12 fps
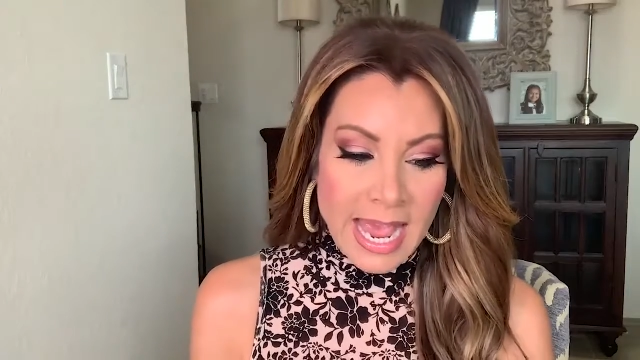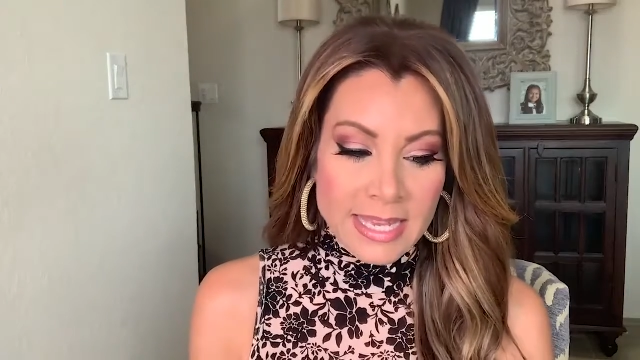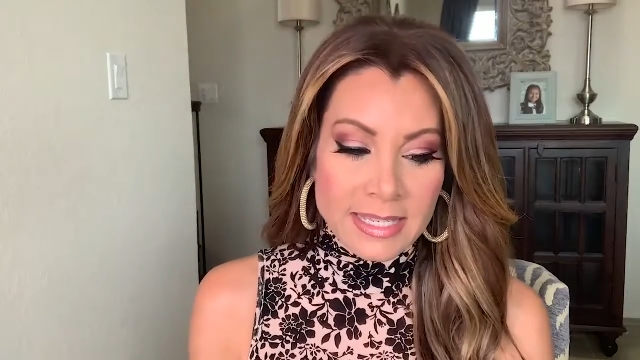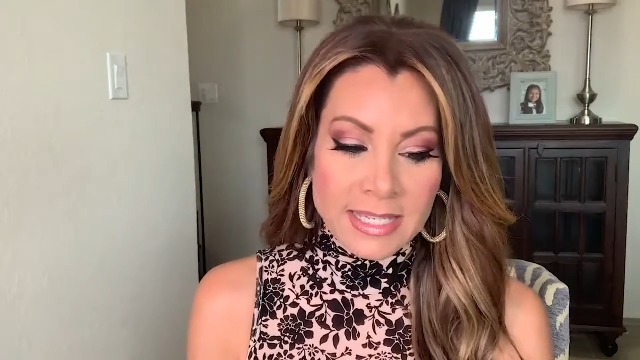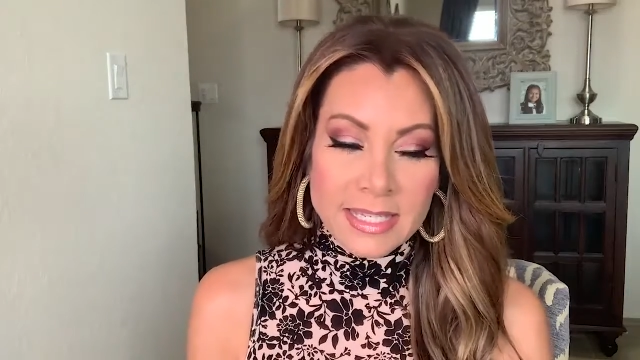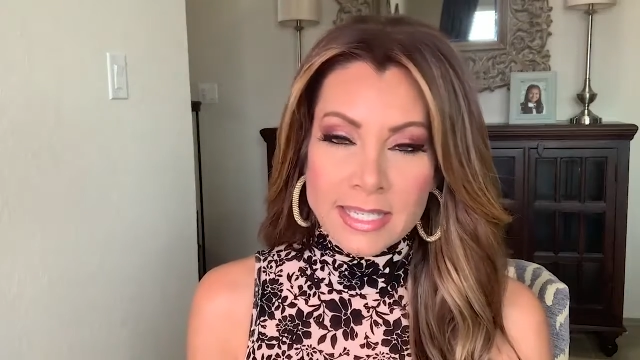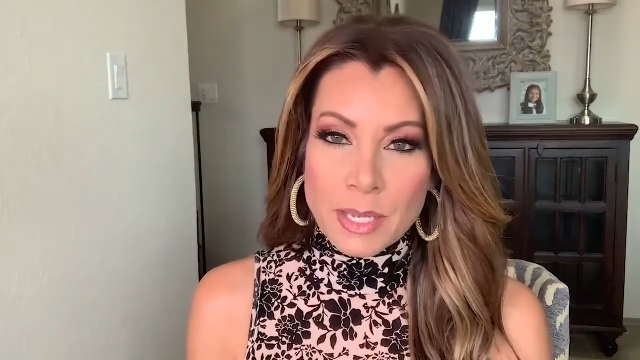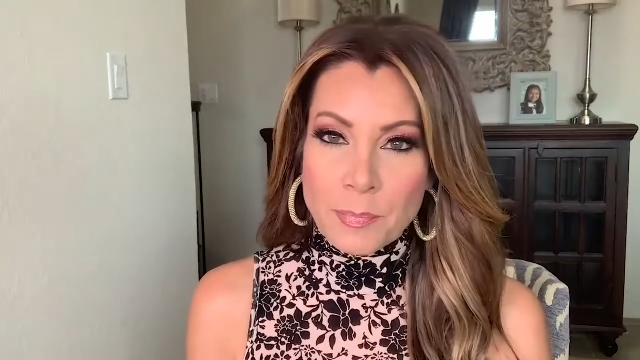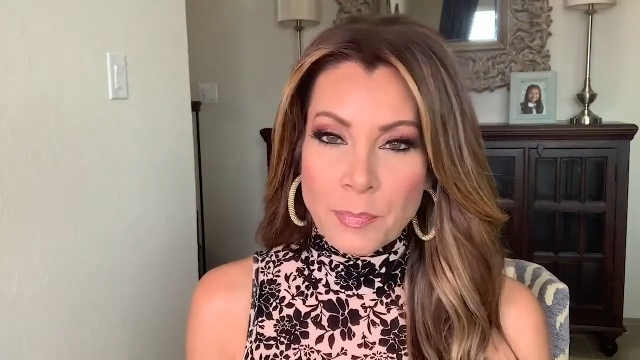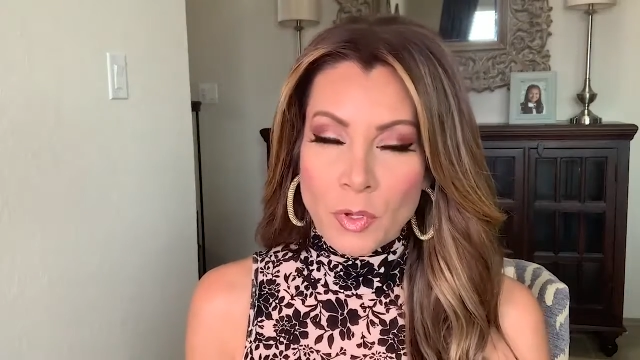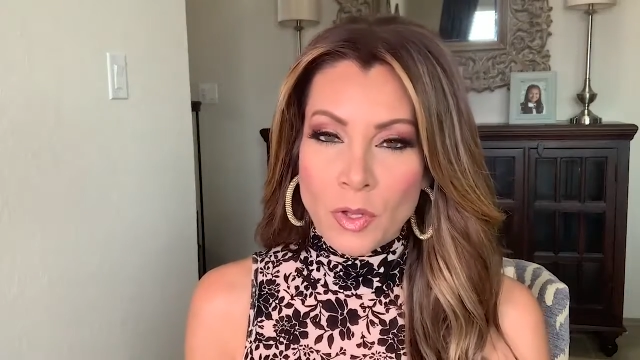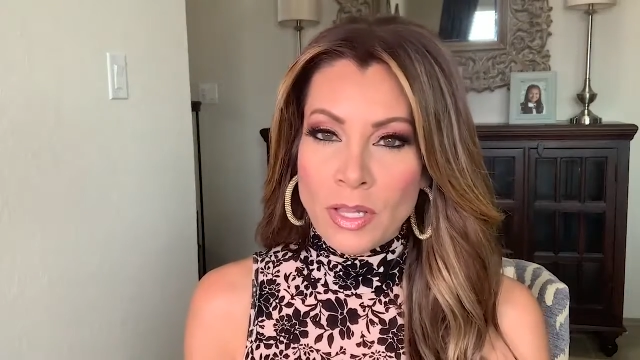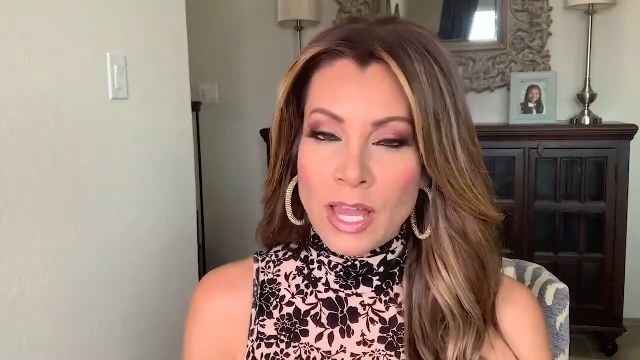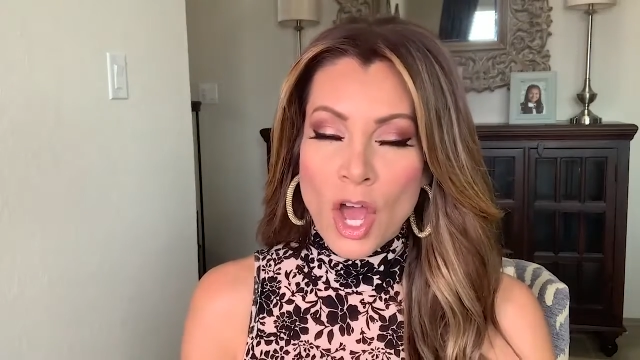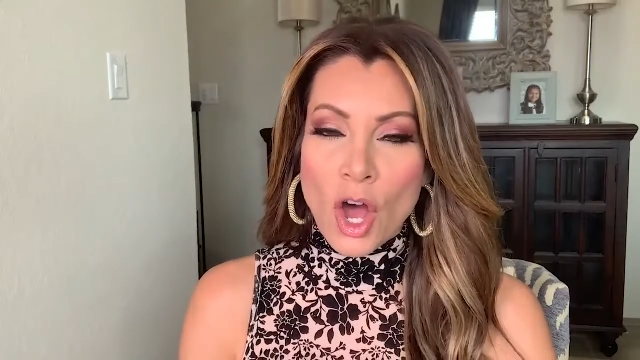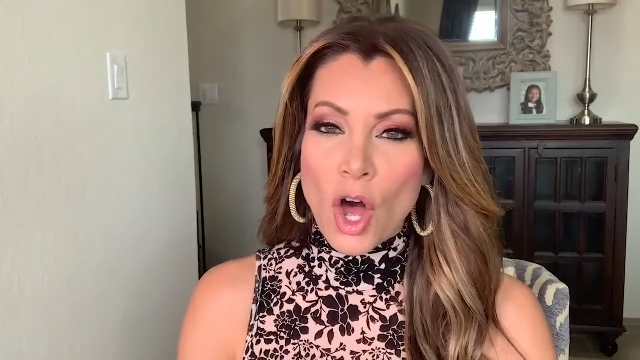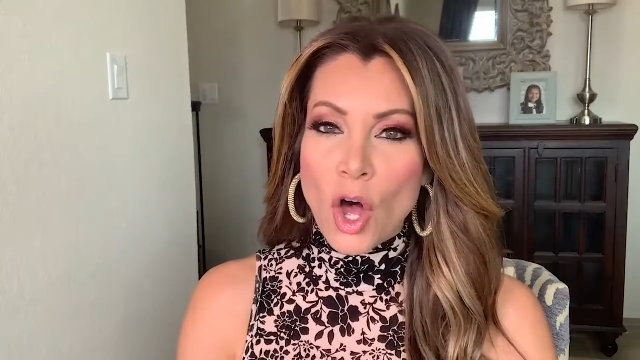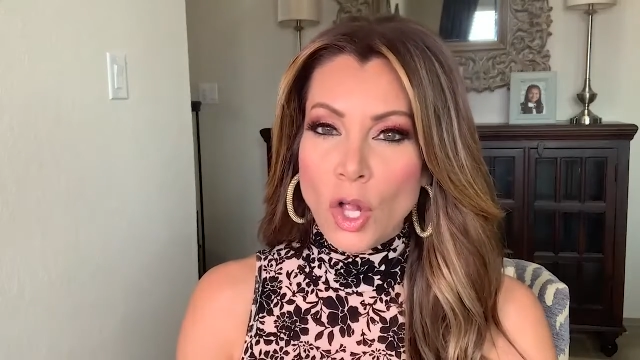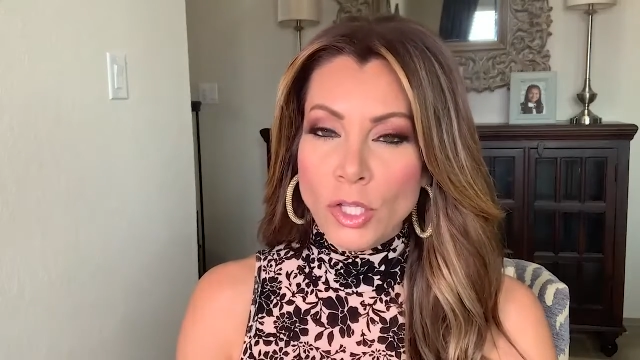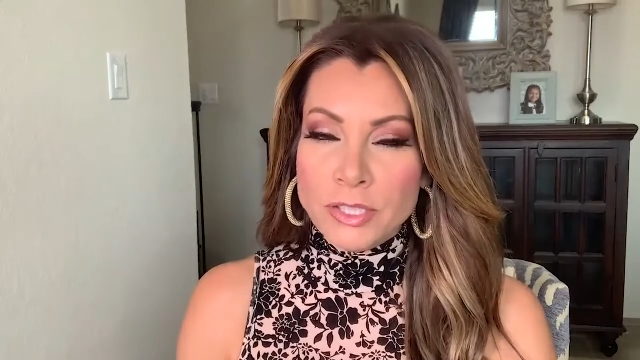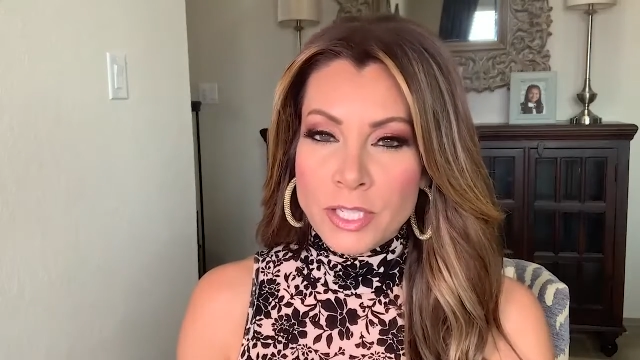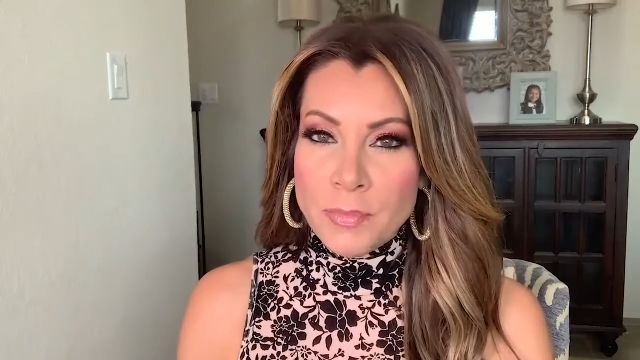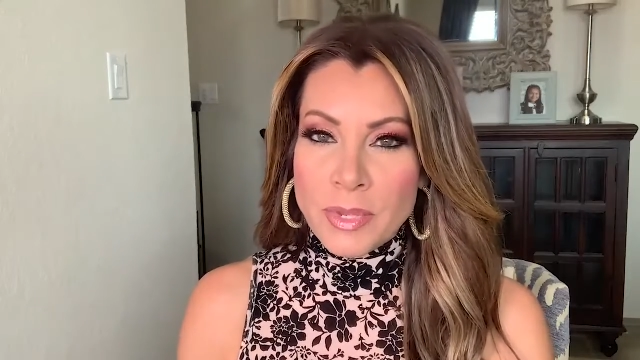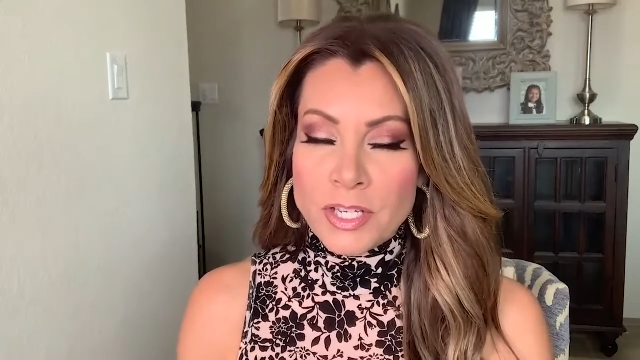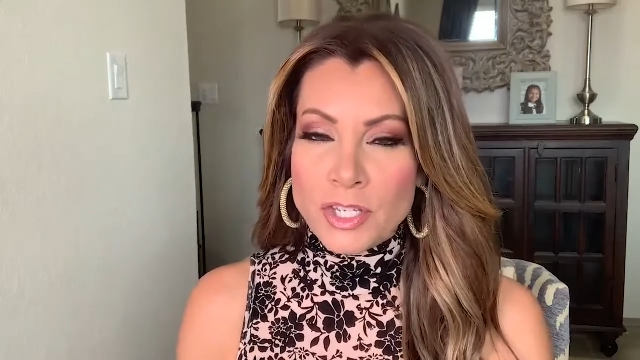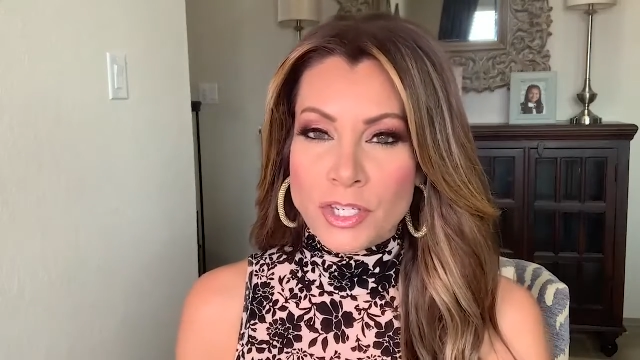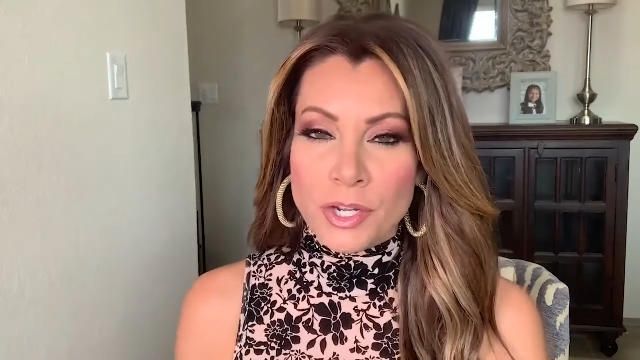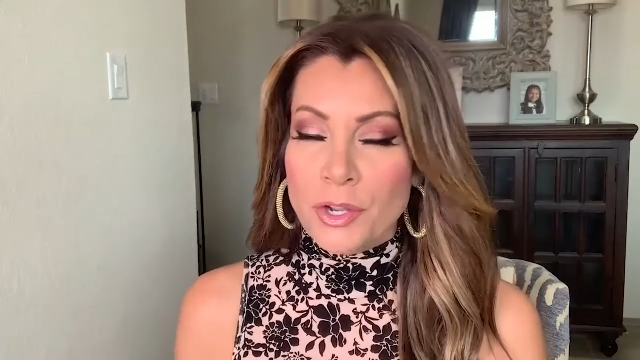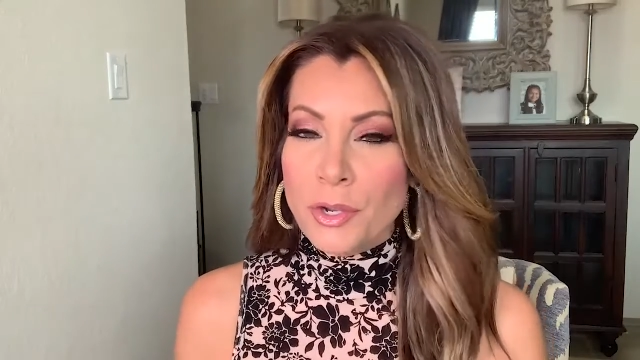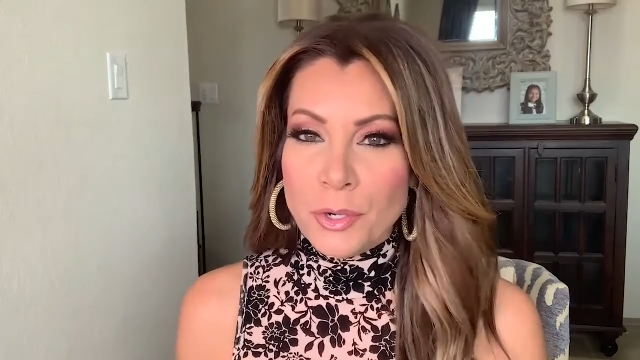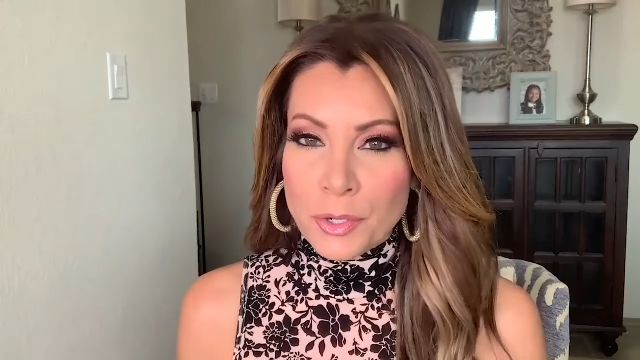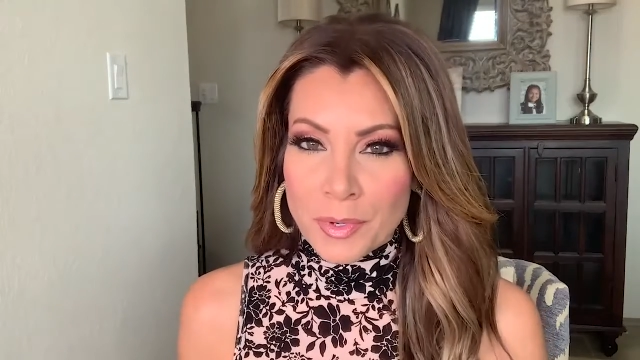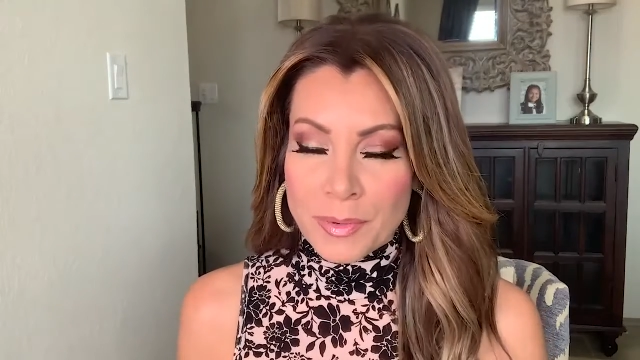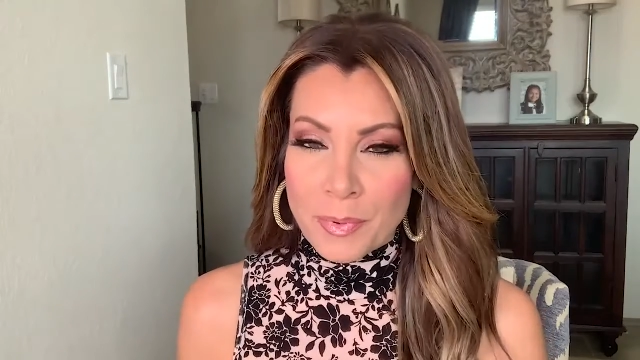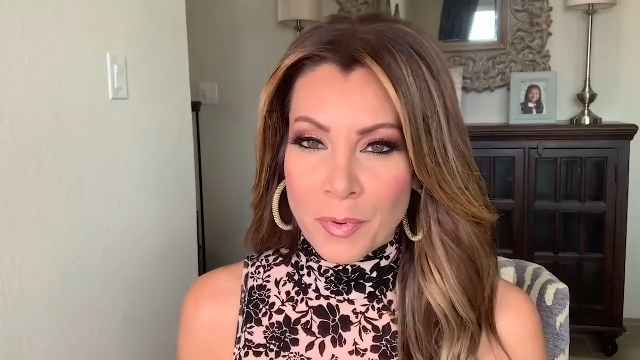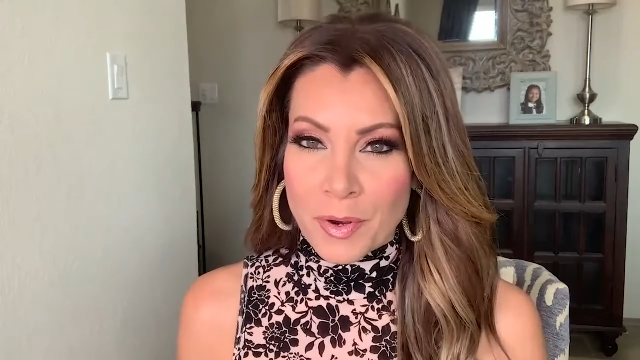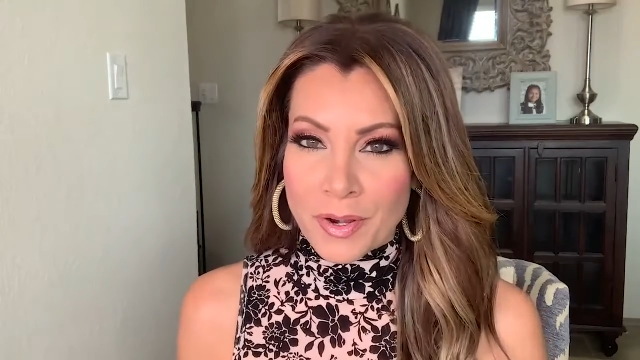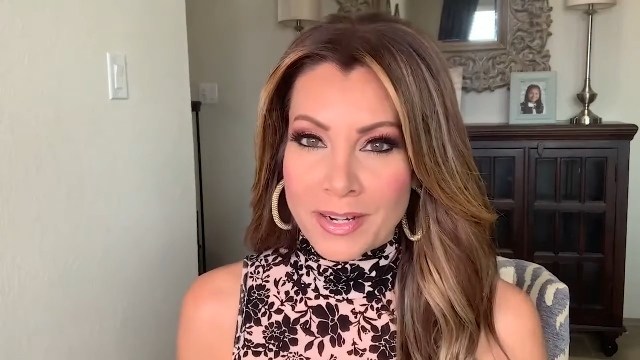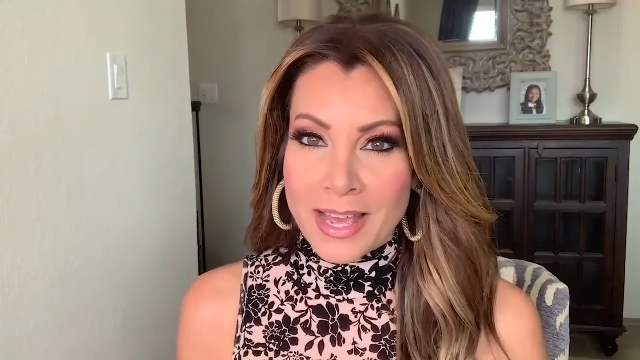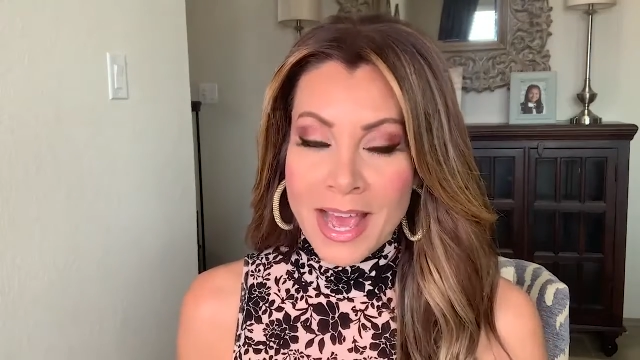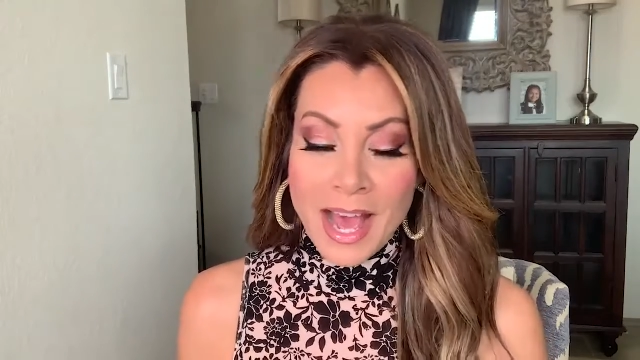and simple ultimate charcuterie board